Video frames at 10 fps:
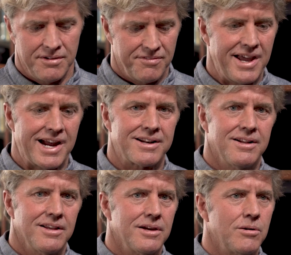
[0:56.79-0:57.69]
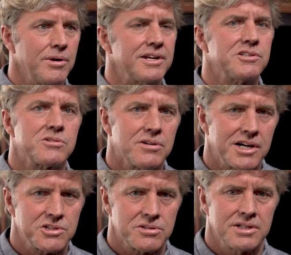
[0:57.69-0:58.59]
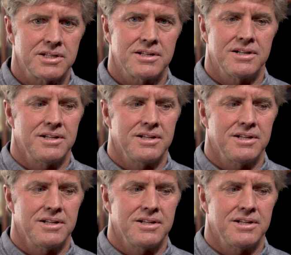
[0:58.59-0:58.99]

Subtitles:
And in fact, we can structure it